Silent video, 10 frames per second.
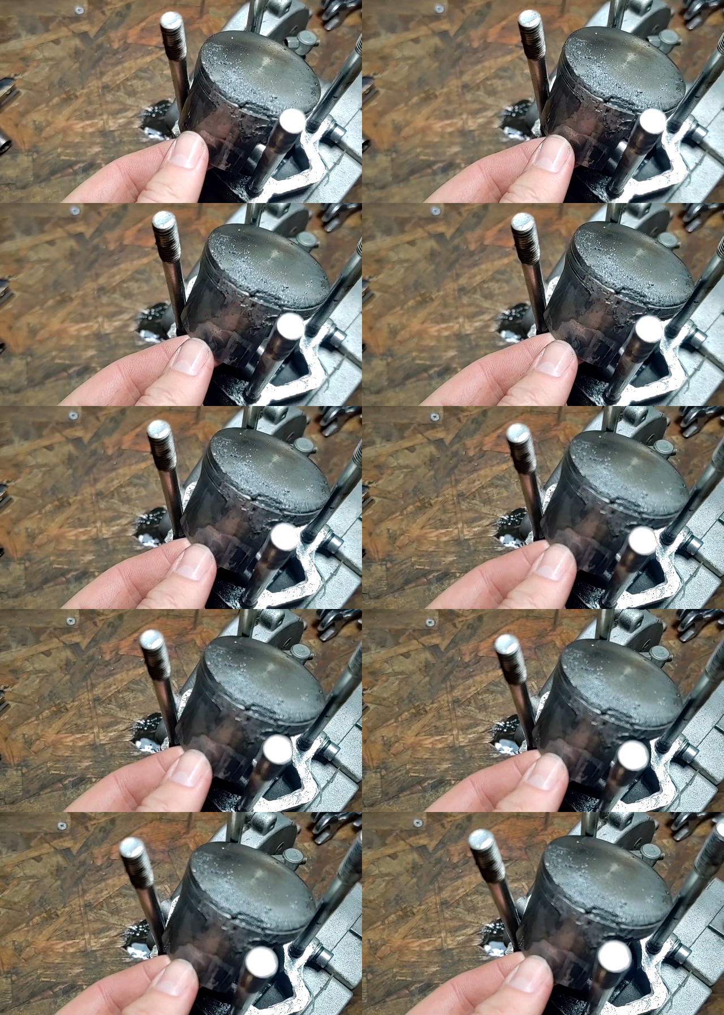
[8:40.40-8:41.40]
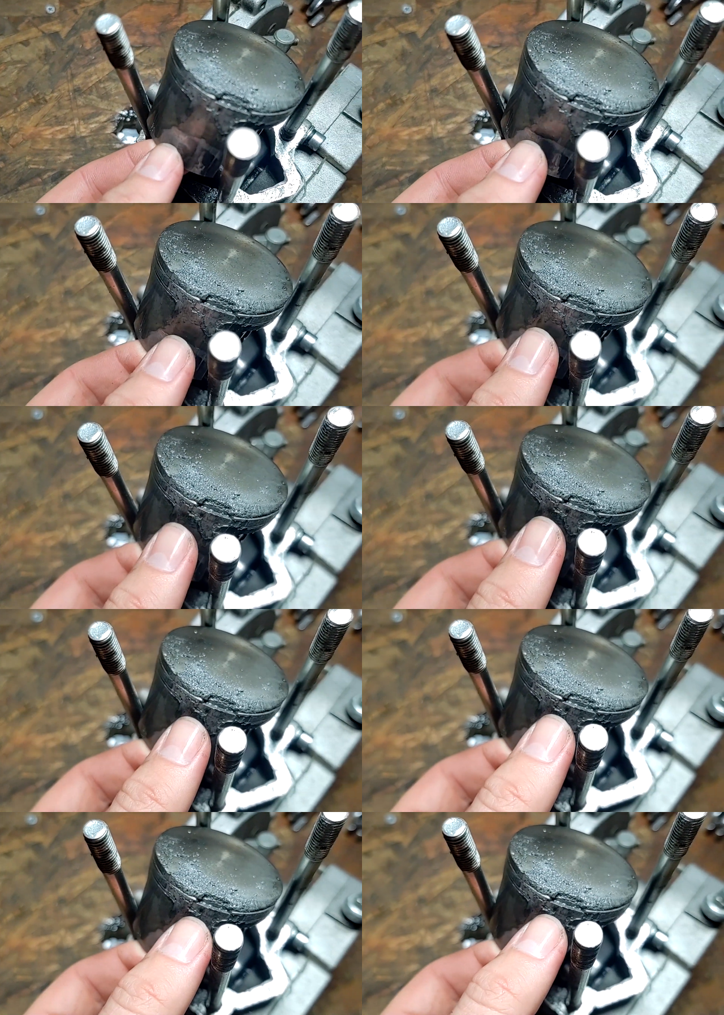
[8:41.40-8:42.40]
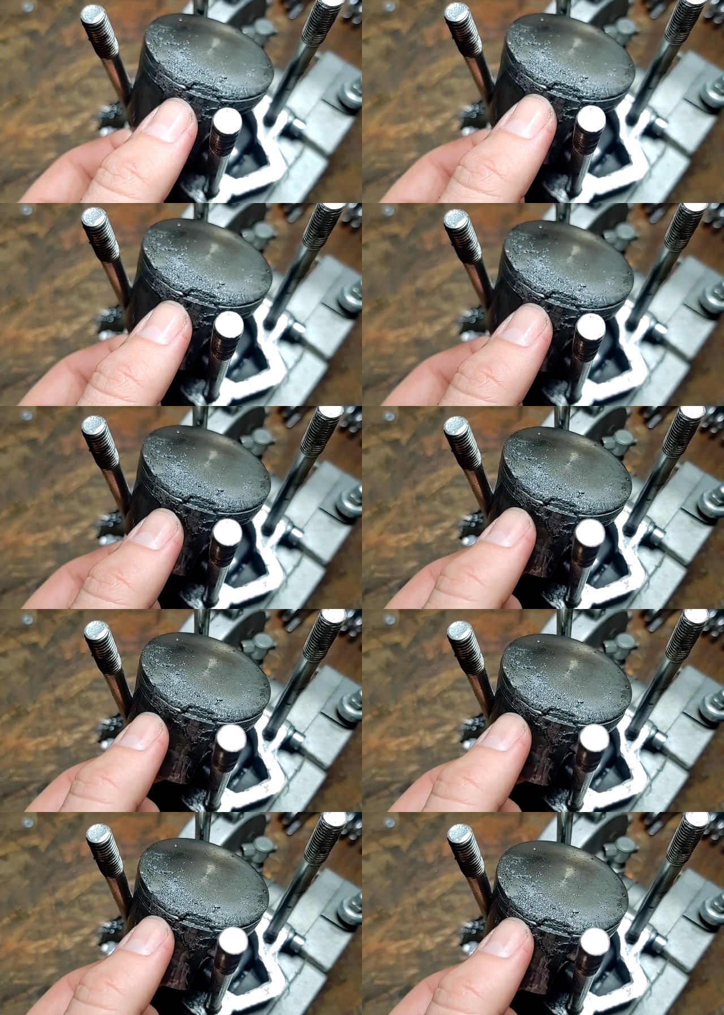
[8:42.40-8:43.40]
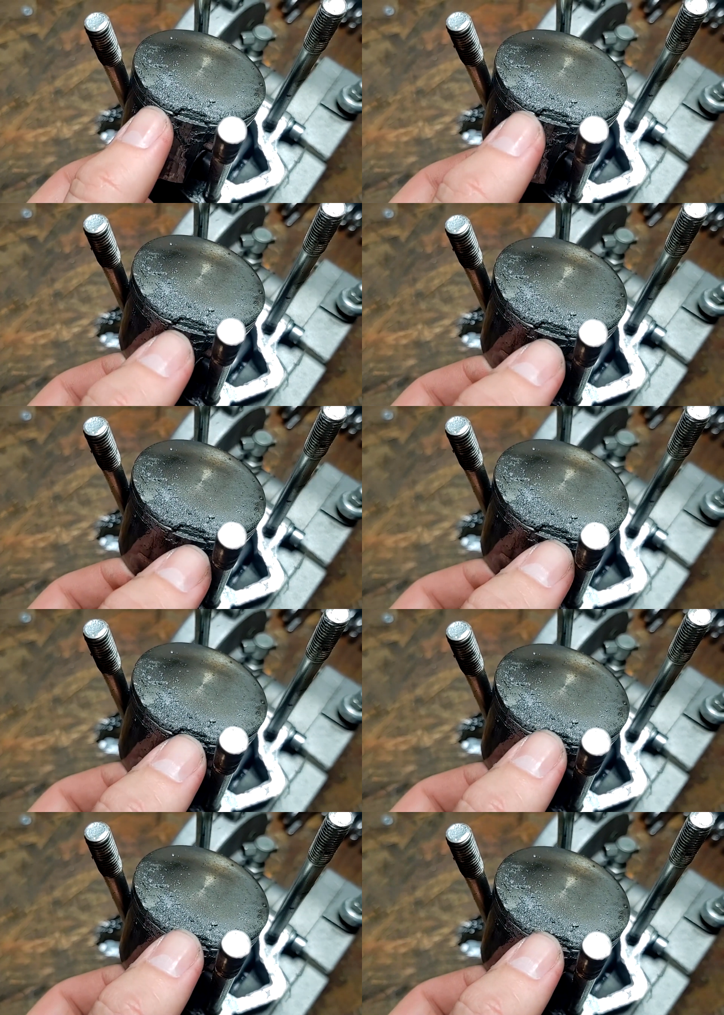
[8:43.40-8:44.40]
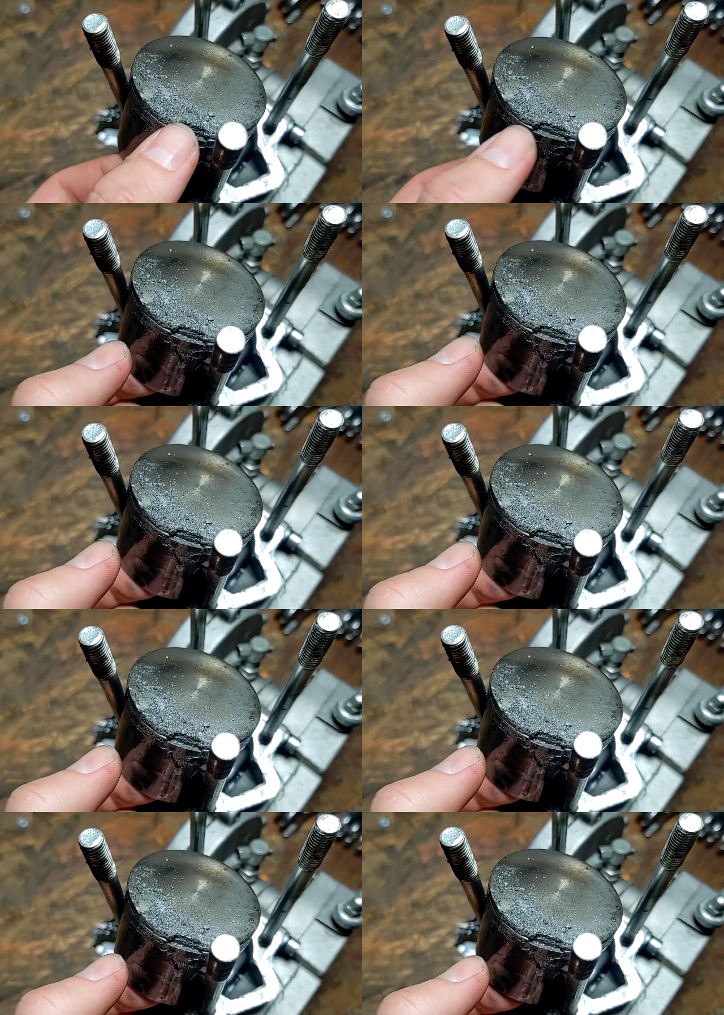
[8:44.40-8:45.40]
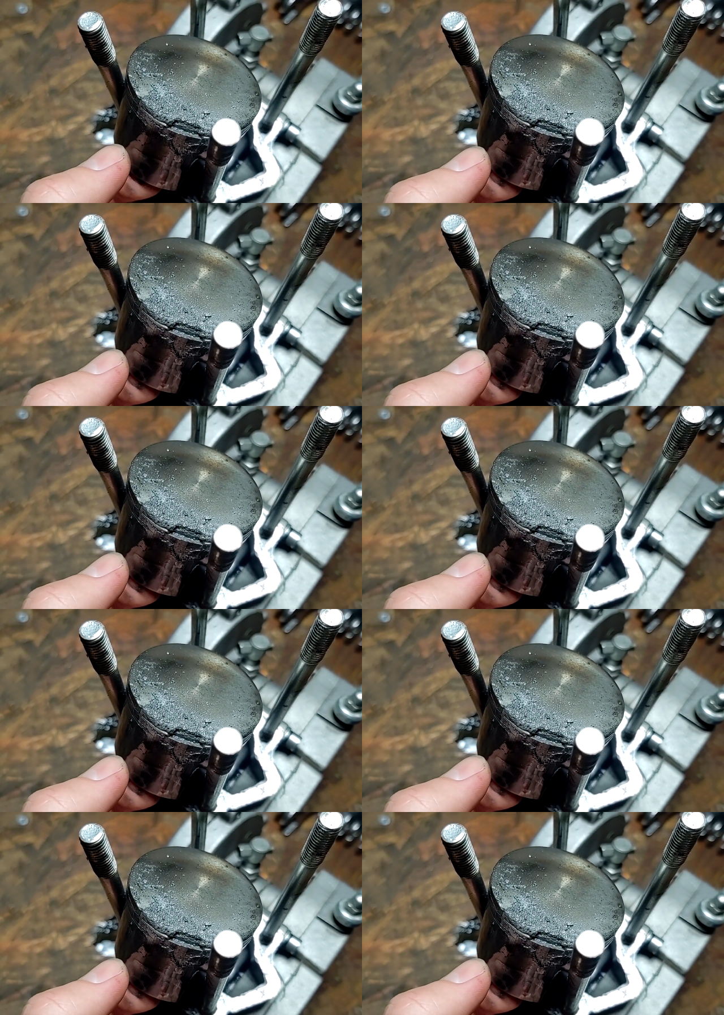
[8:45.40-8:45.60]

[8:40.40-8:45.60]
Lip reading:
No face is visible, so there are no lips to read.